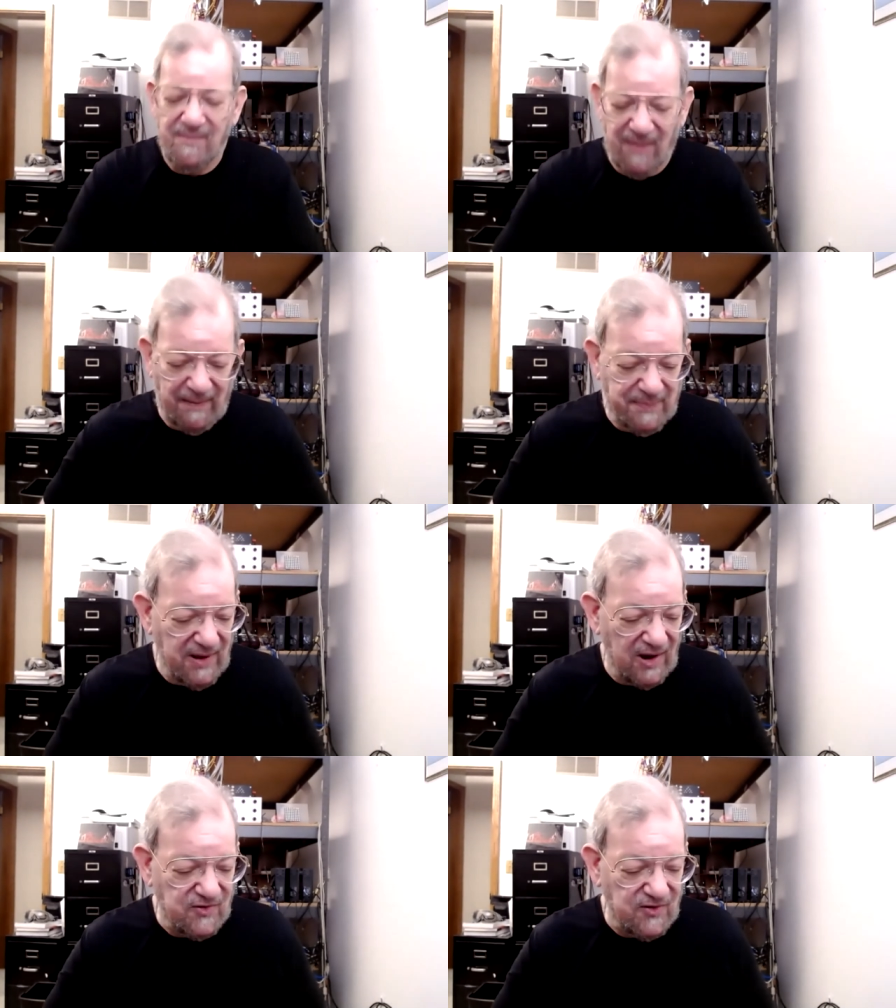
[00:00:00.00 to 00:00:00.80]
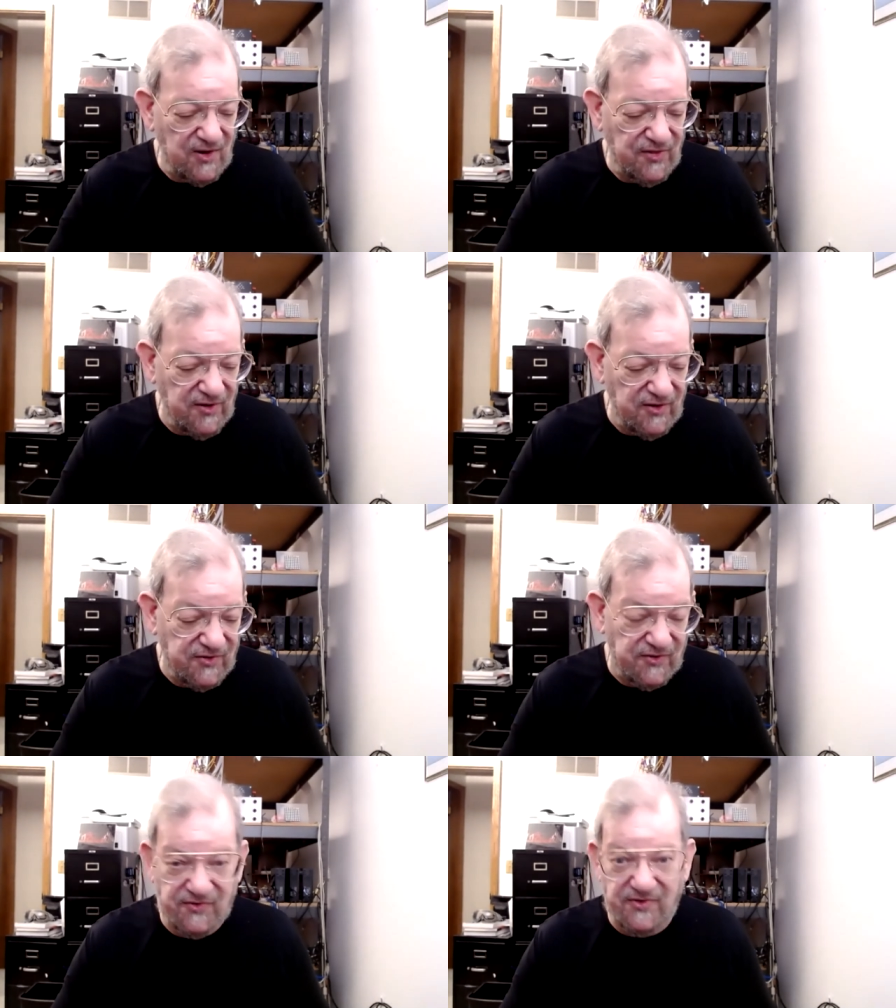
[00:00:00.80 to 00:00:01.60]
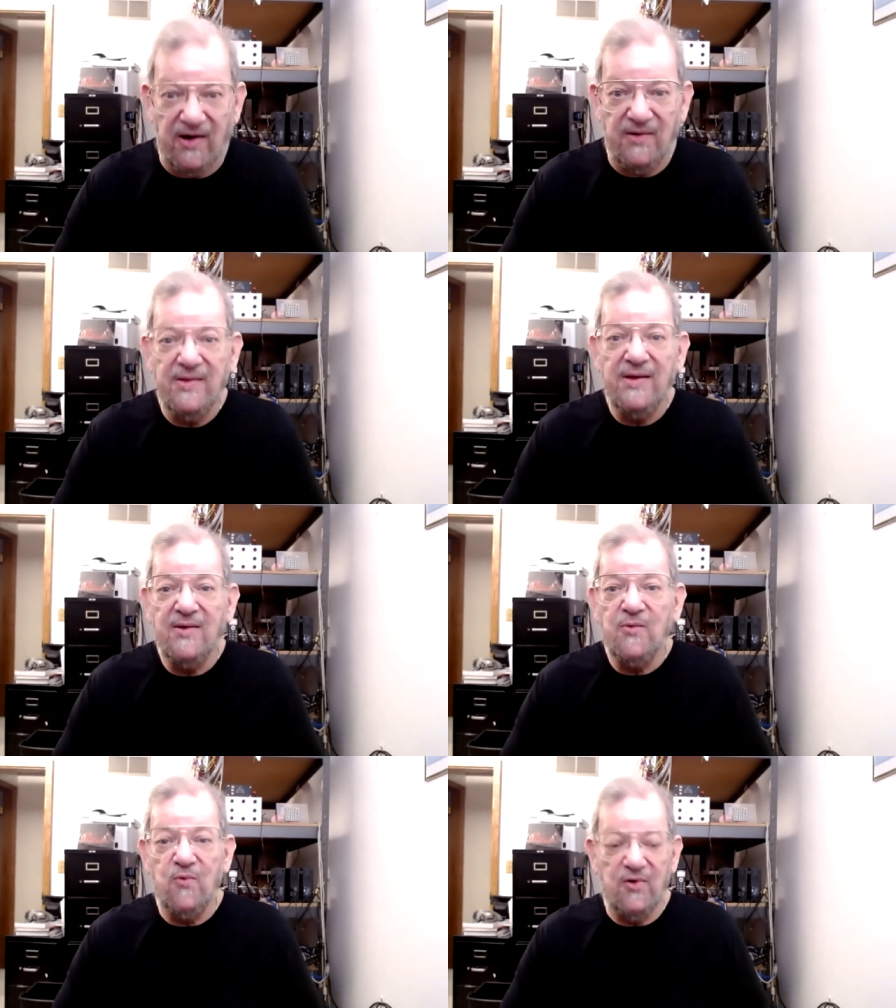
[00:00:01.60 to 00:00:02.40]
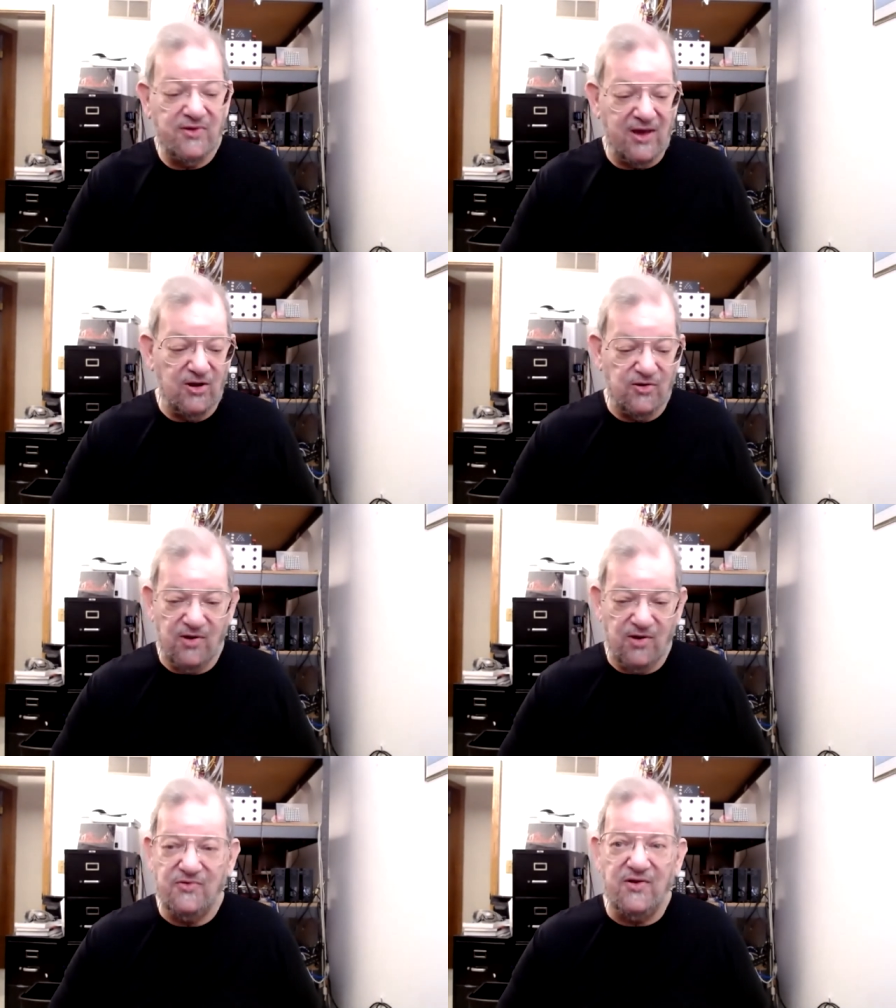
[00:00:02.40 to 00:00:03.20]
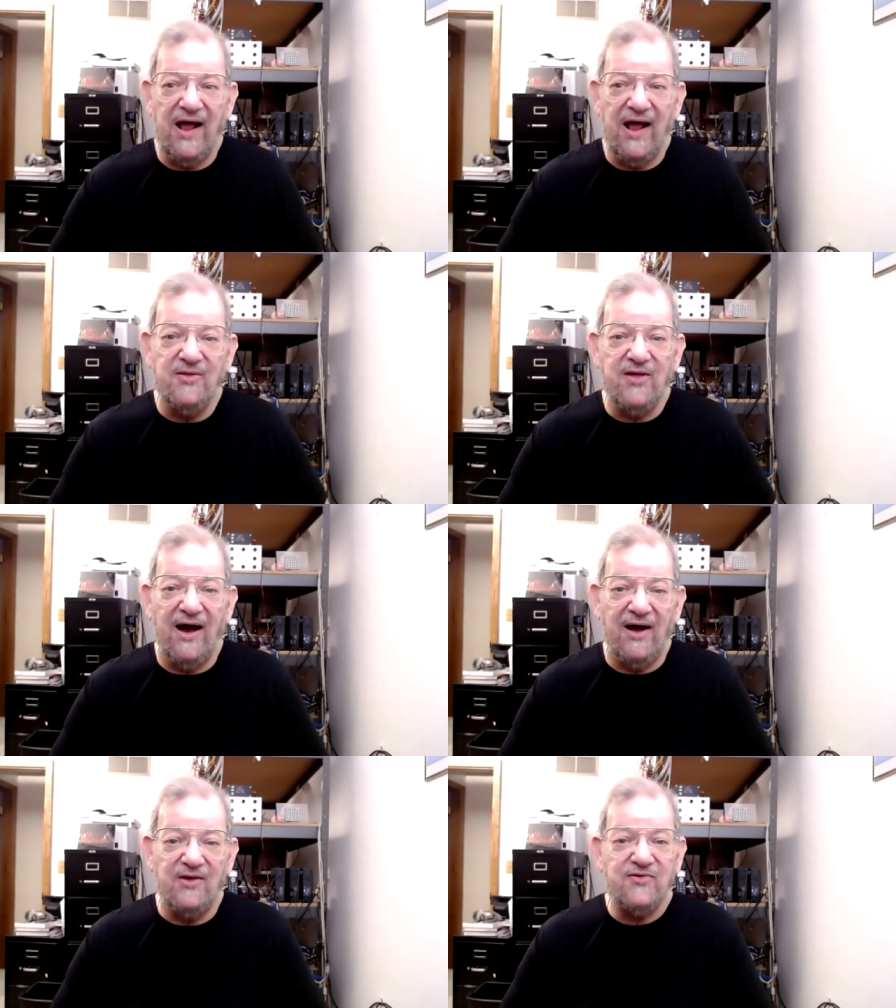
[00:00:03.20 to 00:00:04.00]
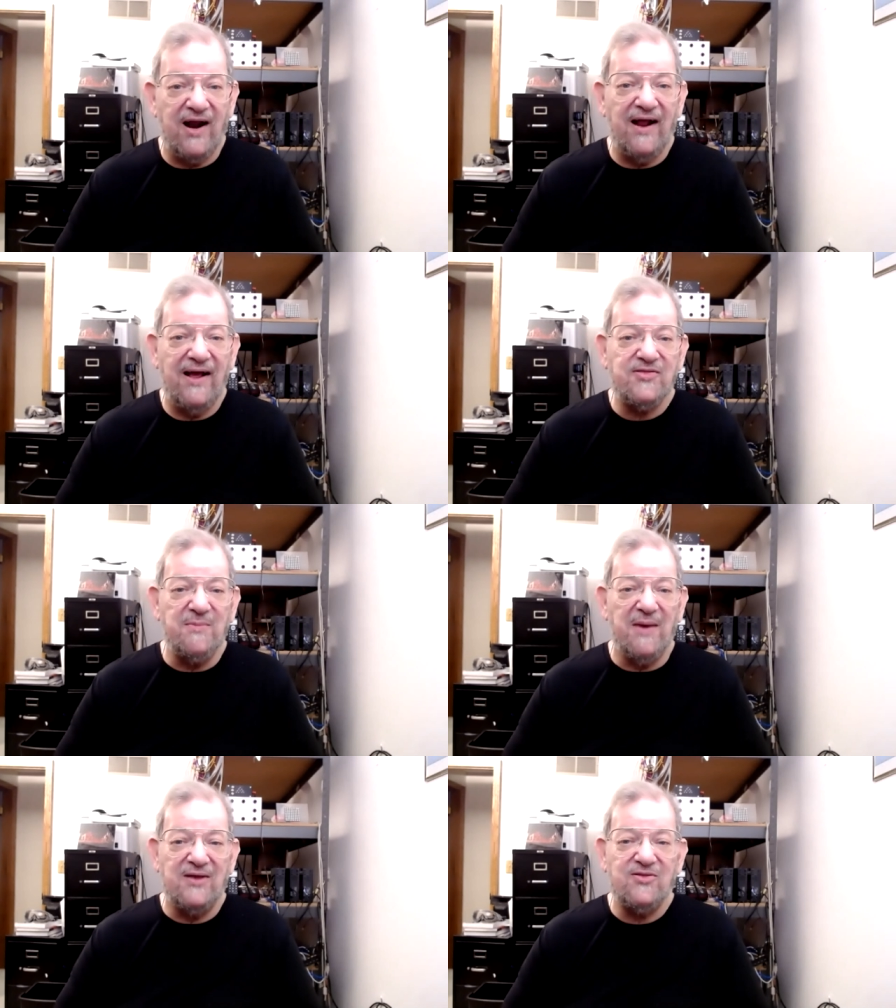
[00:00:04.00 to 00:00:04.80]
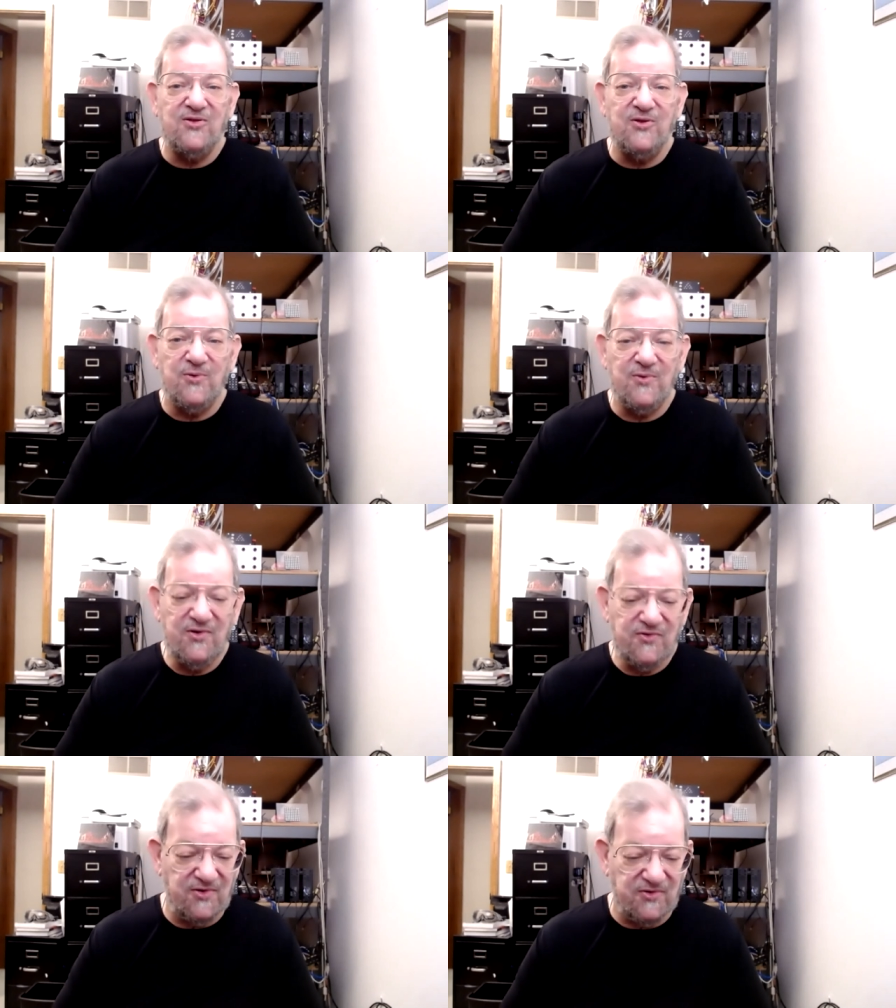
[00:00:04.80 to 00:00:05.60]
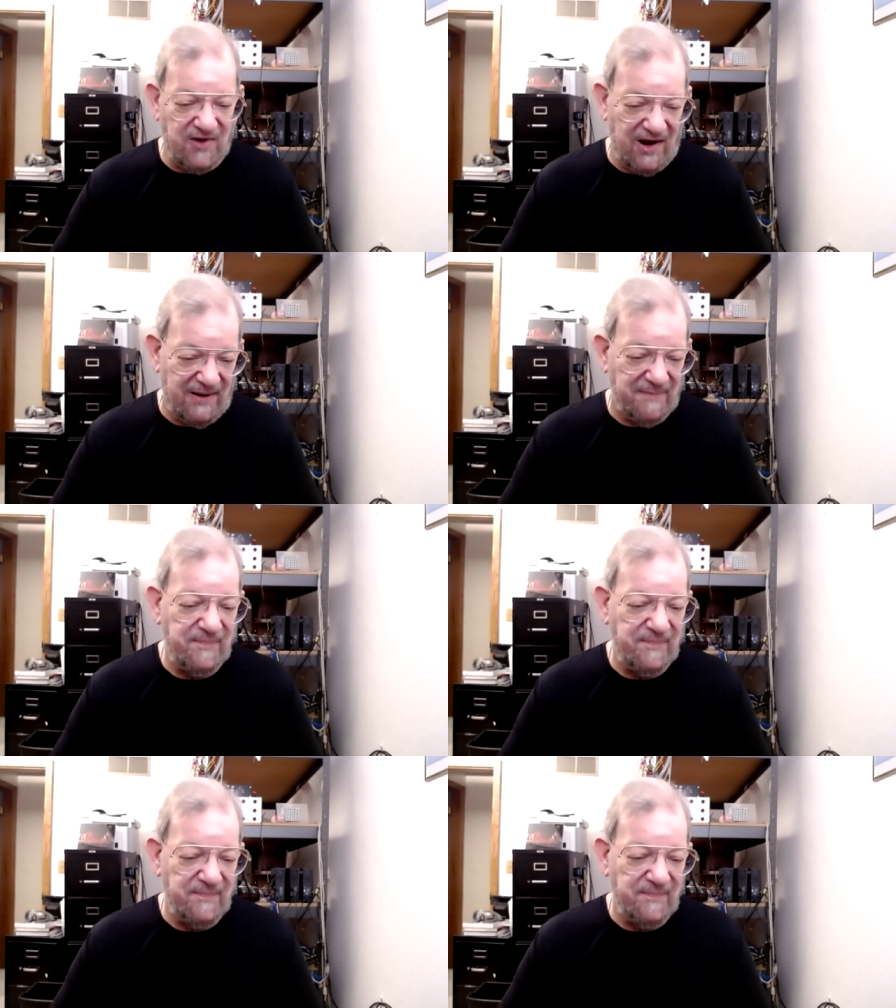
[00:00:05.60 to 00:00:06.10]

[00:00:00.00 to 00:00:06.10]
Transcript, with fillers: My PhD thesis dealt with ketones and aldehydes that I had to make to do research on.